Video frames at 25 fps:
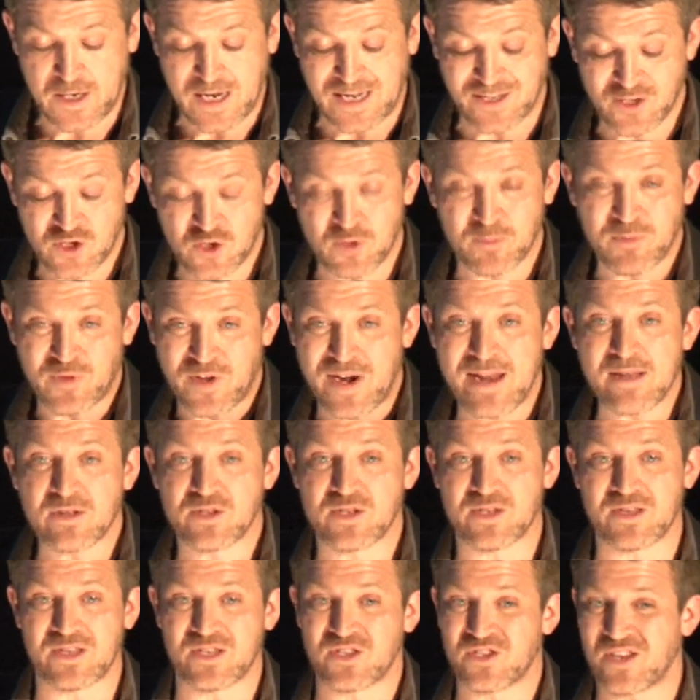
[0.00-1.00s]
And something
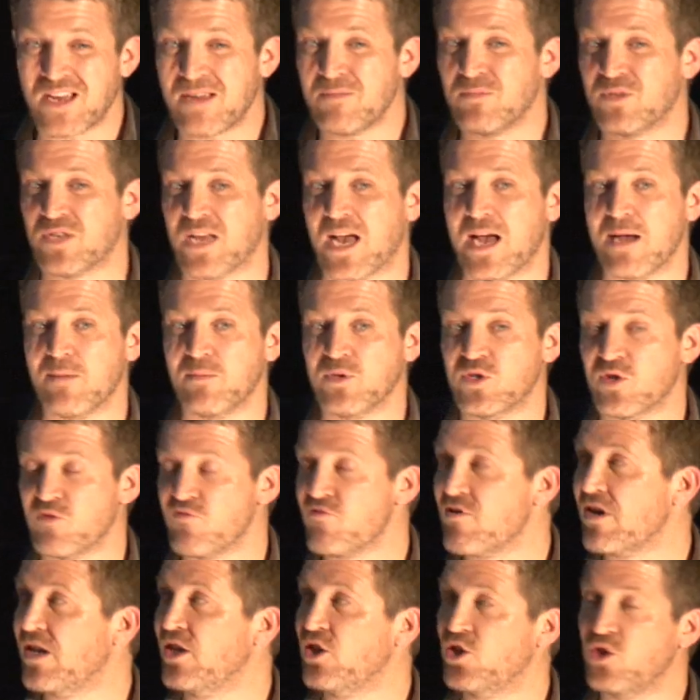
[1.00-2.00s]
else at the same time was
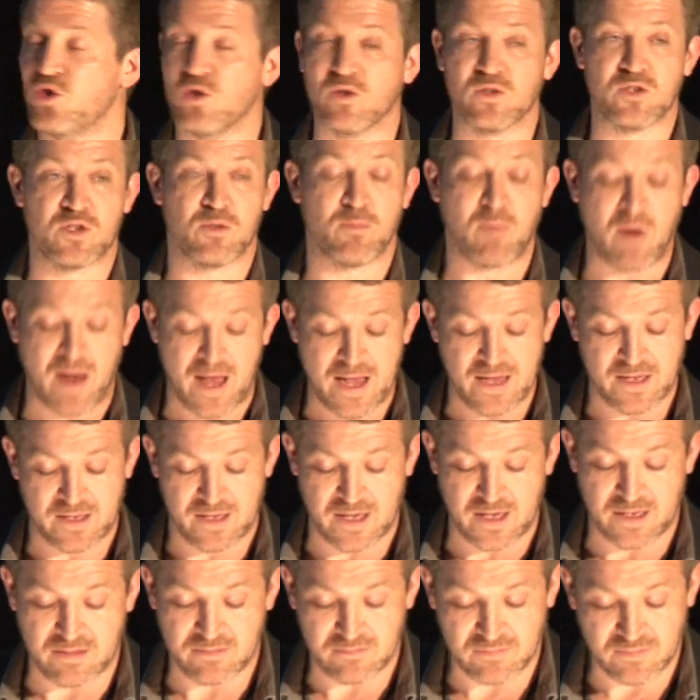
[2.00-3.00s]
in really short supply
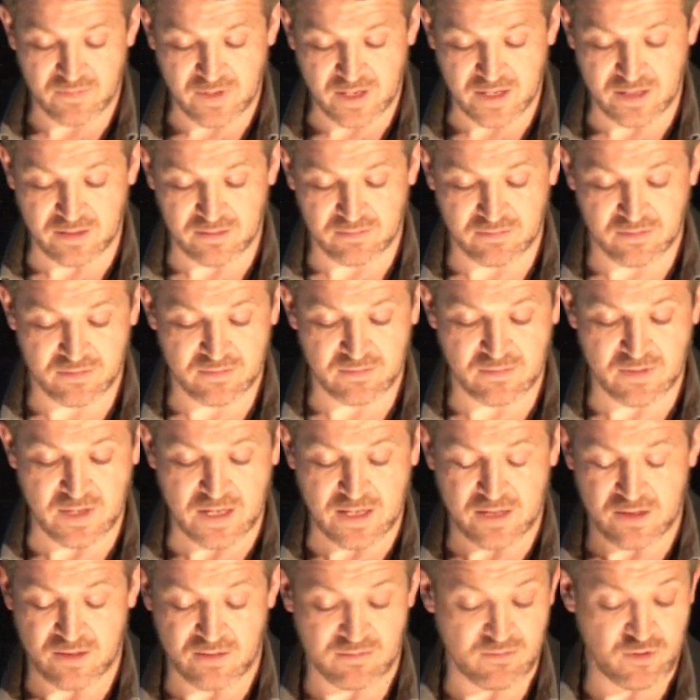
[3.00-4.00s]
in
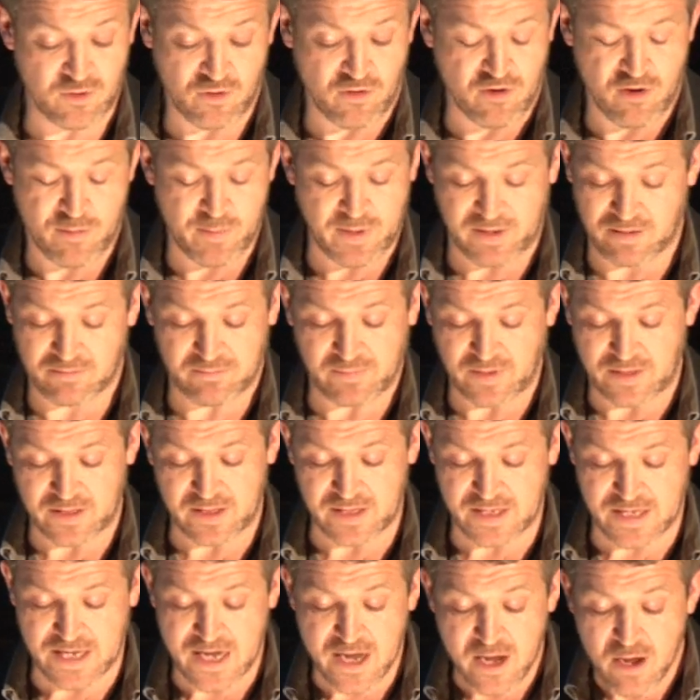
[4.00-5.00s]
Europe and in
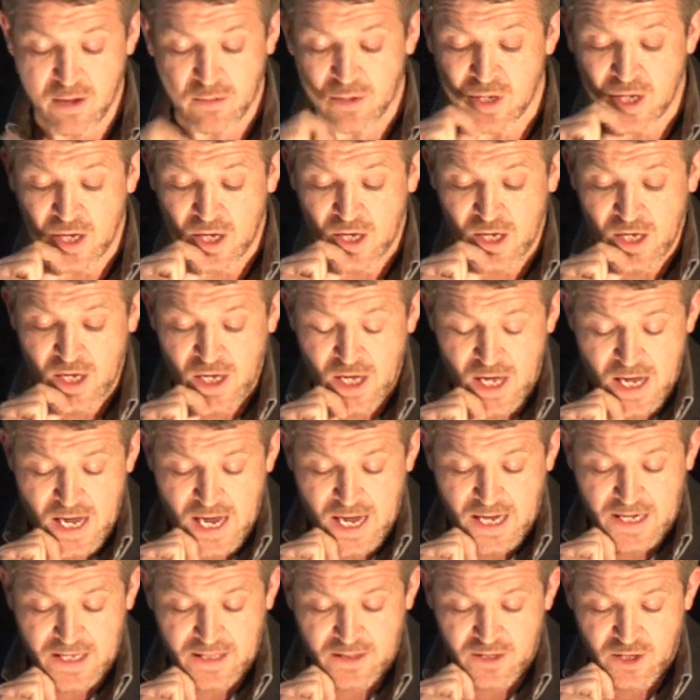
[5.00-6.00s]
the EU
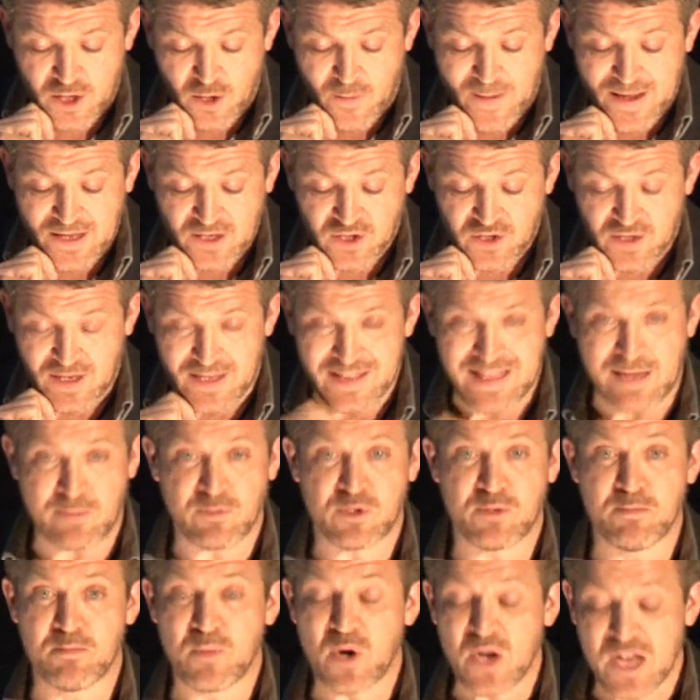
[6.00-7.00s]
and in the US, and that
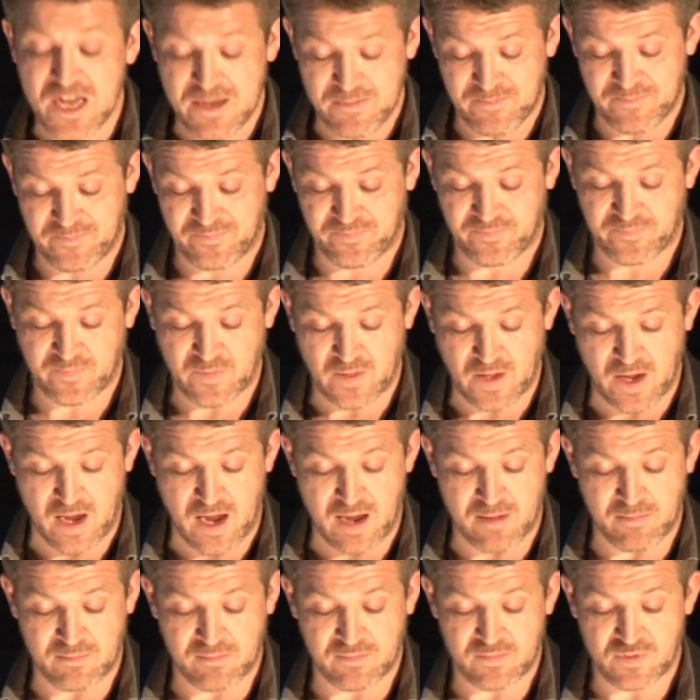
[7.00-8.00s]
was money.
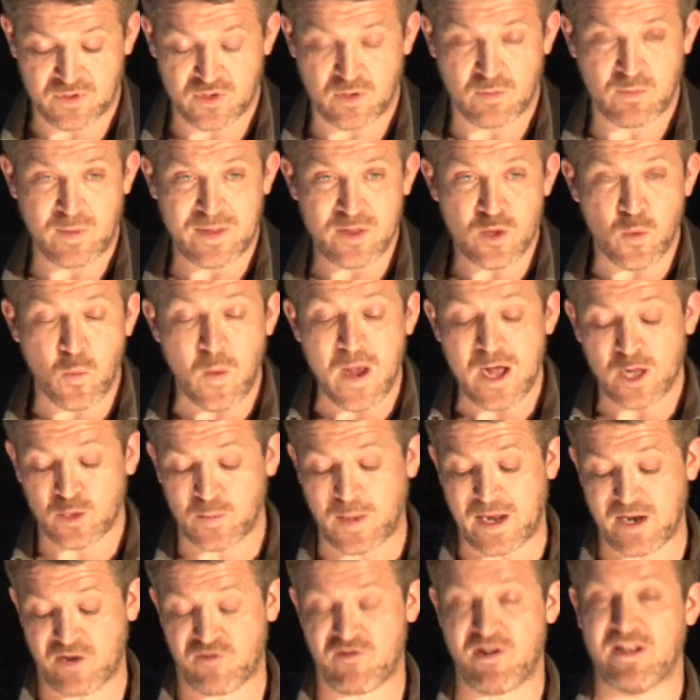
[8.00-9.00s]
So when the
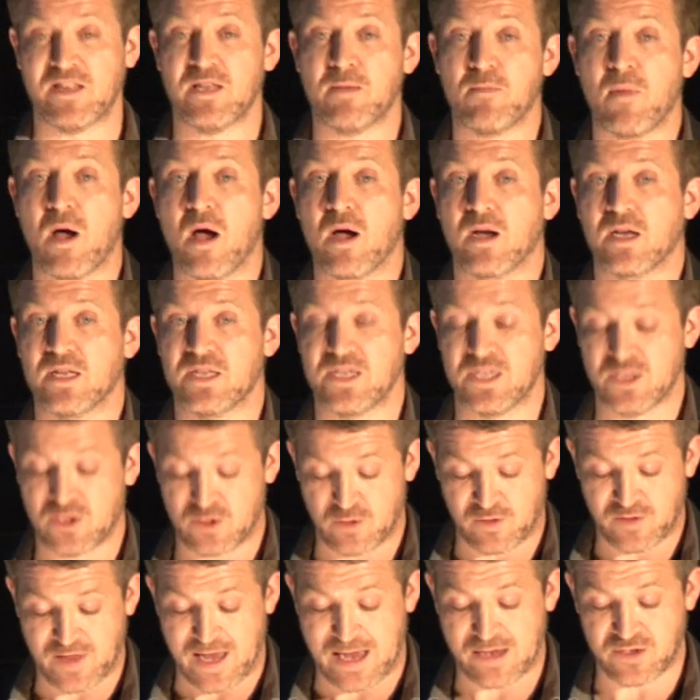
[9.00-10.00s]
worldwide credit markets in
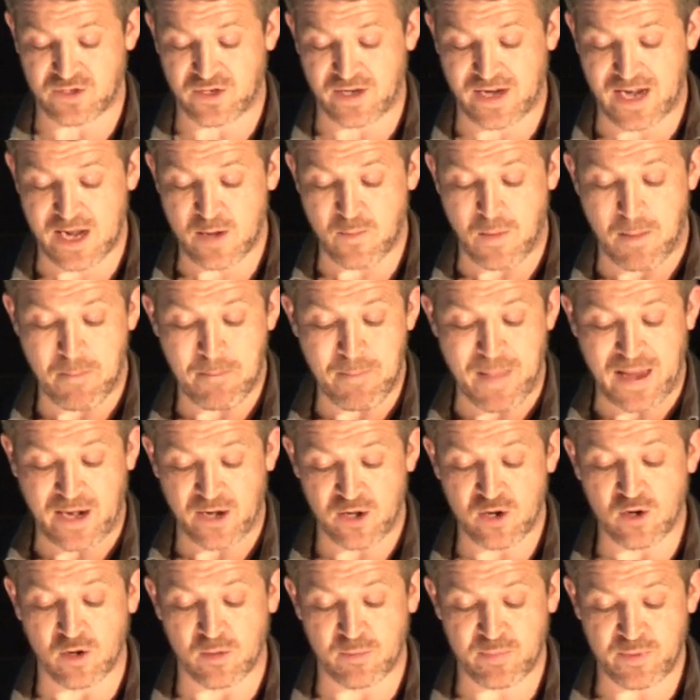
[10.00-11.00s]
2008 went
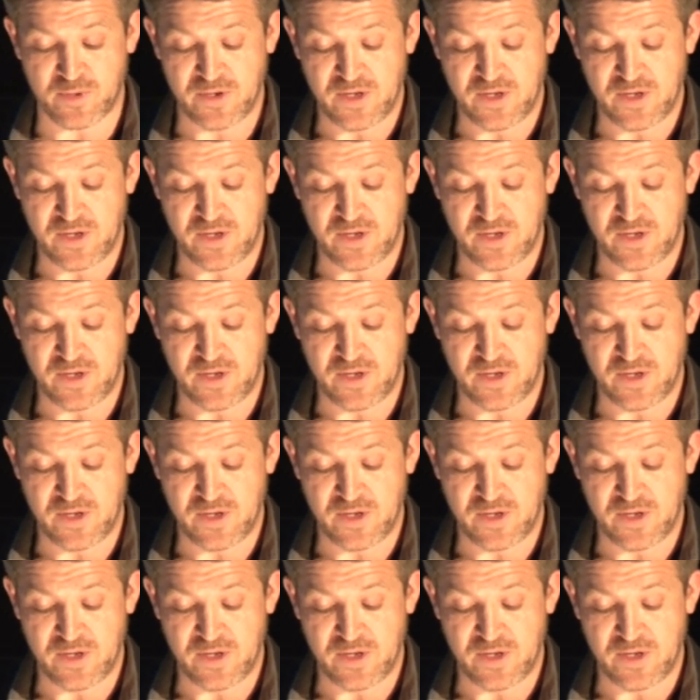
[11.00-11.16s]
belly up,